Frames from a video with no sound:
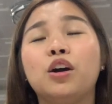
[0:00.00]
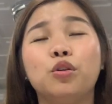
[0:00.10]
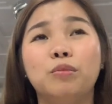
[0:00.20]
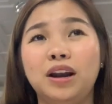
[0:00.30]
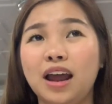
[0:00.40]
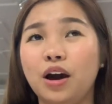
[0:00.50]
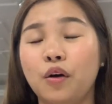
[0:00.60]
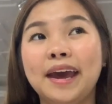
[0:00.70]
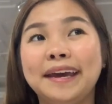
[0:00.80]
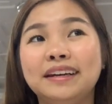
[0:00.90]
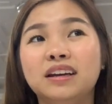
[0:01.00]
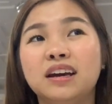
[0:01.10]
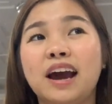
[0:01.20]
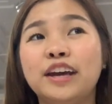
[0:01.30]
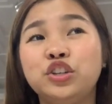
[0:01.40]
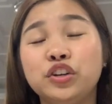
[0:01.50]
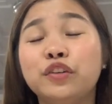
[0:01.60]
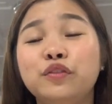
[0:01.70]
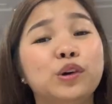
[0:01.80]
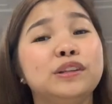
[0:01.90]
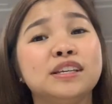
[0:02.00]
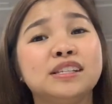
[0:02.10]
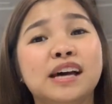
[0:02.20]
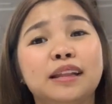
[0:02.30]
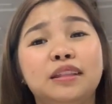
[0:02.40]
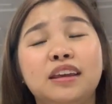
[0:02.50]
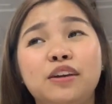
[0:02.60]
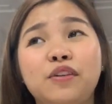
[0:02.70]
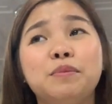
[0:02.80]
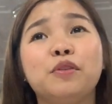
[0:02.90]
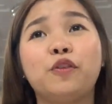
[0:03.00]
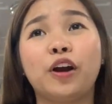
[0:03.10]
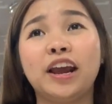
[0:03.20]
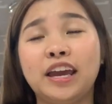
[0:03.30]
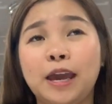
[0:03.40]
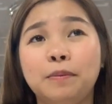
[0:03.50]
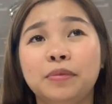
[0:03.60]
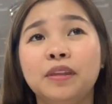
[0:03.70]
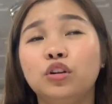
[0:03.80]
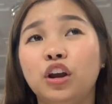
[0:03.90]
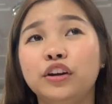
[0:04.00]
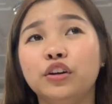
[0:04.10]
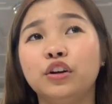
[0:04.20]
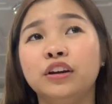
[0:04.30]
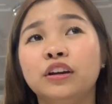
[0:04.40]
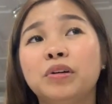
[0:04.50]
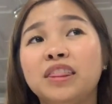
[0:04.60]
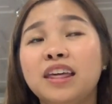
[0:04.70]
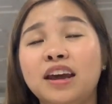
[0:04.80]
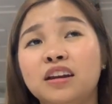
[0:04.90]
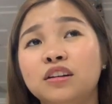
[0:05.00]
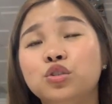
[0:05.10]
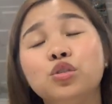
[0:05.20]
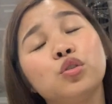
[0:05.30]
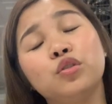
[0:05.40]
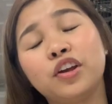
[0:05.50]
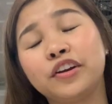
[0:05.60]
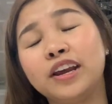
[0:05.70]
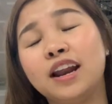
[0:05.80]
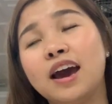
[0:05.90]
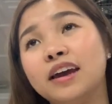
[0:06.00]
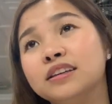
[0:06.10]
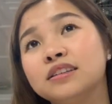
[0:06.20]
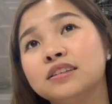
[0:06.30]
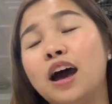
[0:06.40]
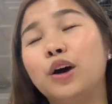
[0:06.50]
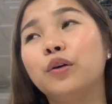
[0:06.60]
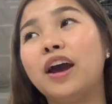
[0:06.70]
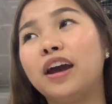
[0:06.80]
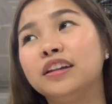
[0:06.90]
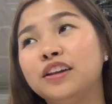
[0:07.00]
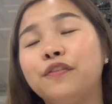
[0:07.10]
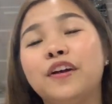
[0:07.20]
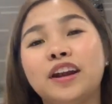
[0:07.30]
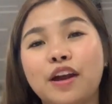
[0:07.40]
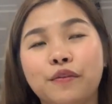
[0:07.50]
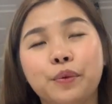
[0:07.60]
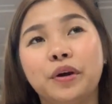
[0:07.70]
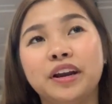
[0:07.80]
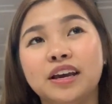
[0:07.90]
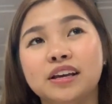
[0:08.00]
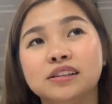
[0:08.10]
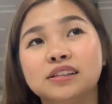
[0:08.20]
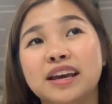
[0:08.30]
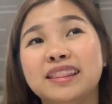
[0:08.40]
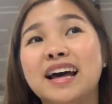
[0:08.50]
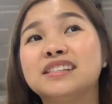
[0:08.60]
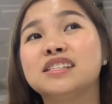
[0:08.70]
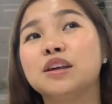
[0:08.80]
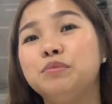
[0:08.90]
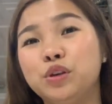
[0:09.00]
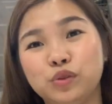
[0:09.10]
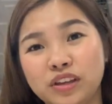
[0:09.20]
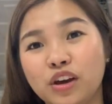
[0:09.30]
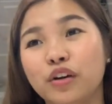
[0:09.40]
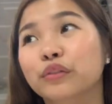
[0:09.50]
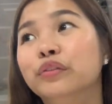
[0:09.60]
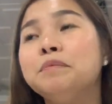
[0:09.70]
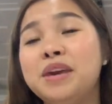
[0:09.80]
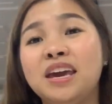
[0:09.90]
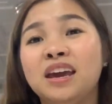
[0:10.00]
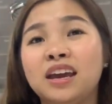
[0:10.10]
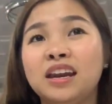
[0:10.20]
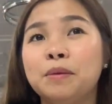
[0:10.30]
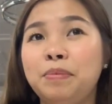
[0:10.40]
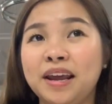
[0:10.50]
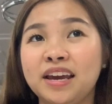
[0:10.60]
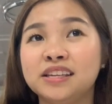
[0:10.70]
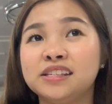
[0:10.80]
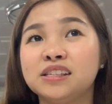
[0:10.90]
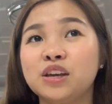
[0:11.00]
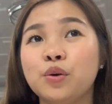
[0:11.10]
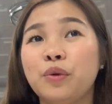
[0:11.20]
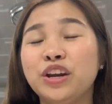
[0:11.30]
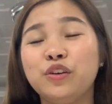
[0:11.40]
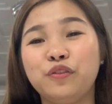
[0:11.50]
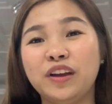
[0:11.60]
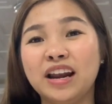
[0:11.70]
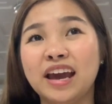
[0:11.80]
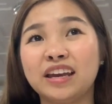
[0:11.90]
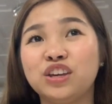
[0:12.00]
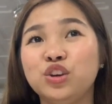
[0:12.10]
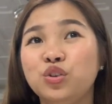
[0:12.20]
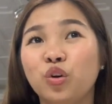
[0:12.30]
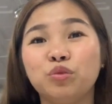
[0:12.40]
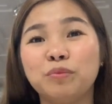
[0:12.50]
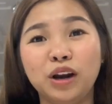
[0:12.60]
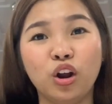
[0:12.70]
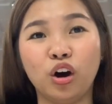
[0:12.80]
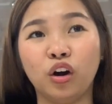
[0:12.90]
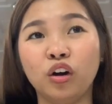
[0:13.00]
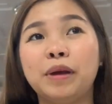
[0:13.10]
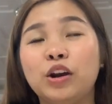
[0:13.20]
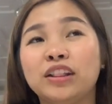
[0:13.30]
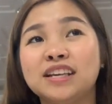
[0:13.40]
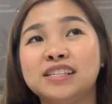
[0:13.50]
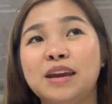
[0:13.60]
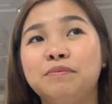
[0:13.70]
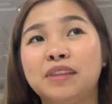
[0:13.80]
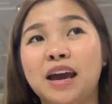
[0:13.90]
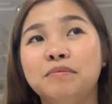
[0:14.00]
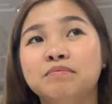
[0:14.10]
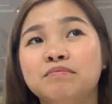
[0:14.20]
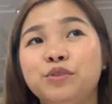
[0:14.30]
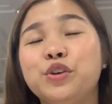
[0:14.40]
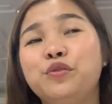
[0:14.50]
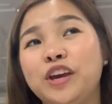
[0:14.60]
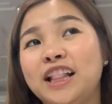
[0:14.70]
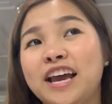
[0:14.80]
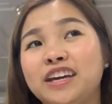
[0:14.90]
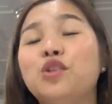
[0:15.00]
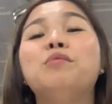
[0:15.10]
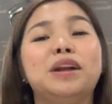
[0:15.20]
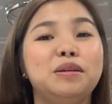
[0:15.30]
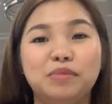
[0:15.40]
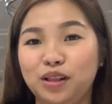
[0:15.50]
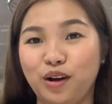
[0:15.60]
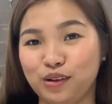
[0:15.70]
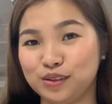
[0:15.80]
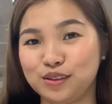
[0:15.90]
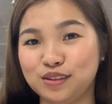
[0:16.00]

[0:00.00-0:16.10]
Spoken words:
ka gumalaw. And I should have noticed that even before I came to London. But then, dun ko na-realize how different everyone is. And that's the beauty of being in a place where you feel like you don't belong. Pero at the same time, you feel like nobody belongs.